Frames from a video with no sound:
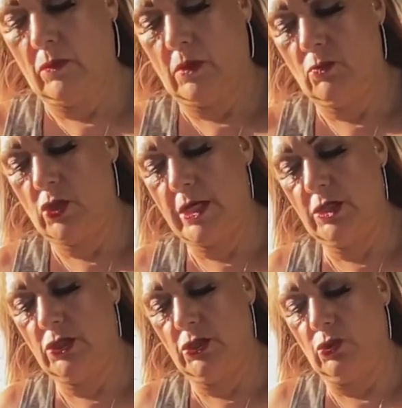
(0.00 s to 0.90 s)
trying
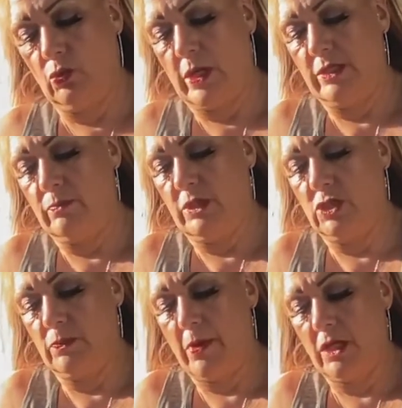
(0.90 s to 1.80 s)
to do as much
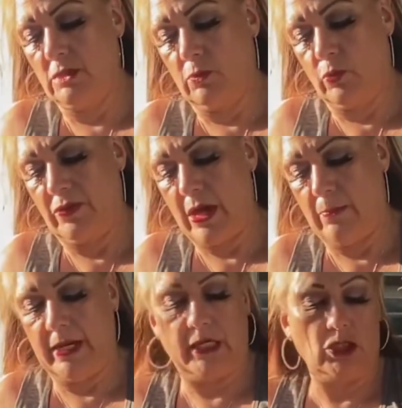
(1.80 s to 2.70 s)
as possible without
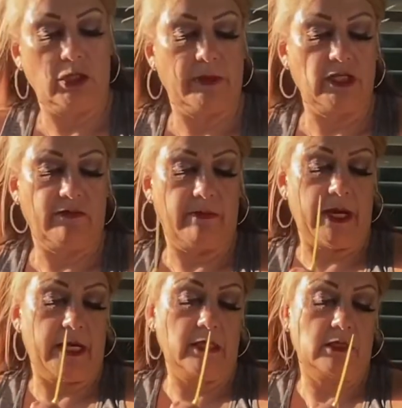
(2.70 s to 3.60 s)
making too much of a
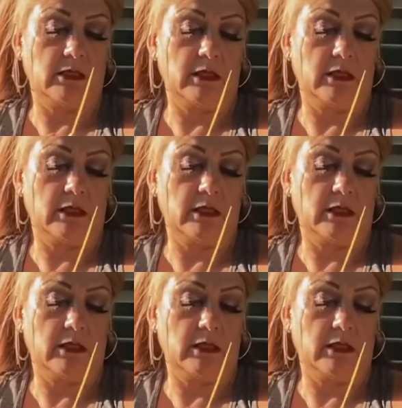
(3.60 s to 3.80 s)
mess.